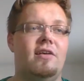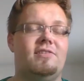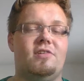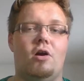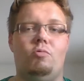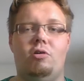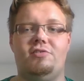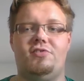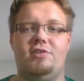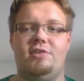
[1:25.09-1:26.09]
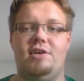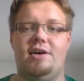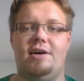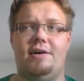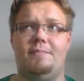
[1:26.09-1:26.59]
Star Wars
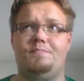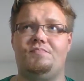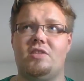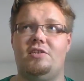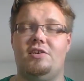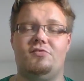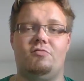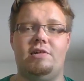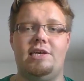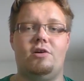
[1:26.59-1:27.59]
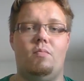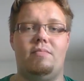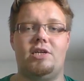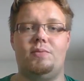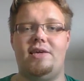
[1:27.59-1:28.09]
doesn't really go
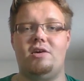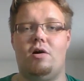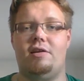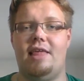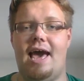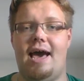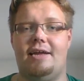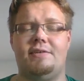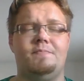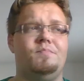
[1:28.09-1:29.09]
much beyond that,